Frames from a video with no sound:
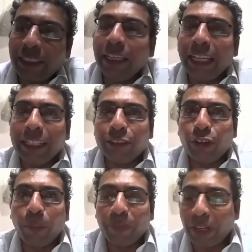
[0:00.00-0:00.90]
Salil hails
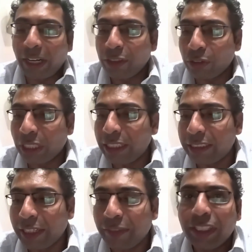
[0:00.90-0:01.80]
from, right? So
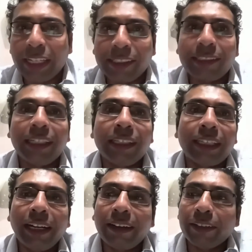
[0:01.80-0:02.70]
Salil's lived there. He's seen
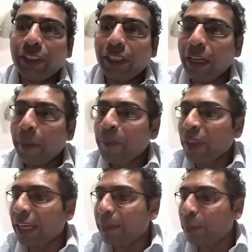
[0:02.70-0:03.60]
that river
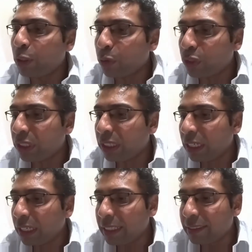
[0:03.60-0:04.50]
get
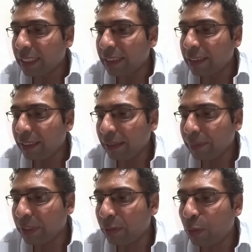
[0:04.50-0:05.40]
polluted. He's seen
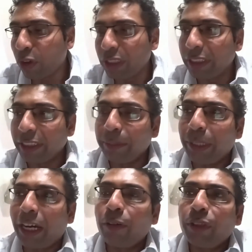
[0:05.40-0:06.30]
the, the water turn
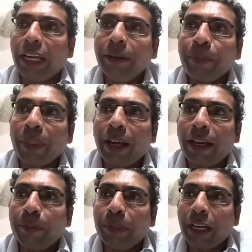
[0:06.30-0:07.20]
brown and,
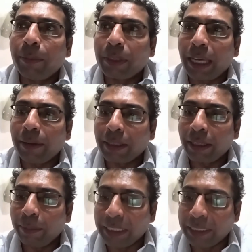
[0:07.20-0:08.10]
and become chem-
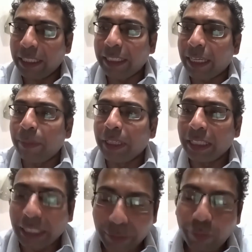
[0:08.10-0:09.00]
uh, basically chem-
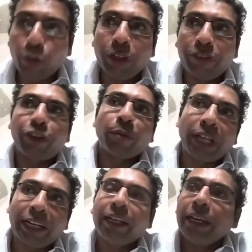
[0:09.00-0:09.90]
the effluent from
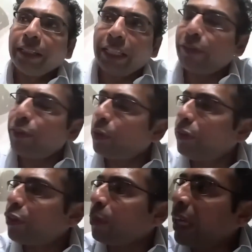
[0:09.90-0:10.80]
that. The
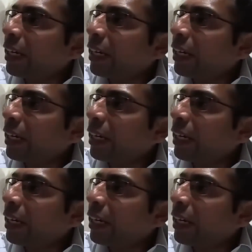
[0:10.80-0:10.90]
effluent from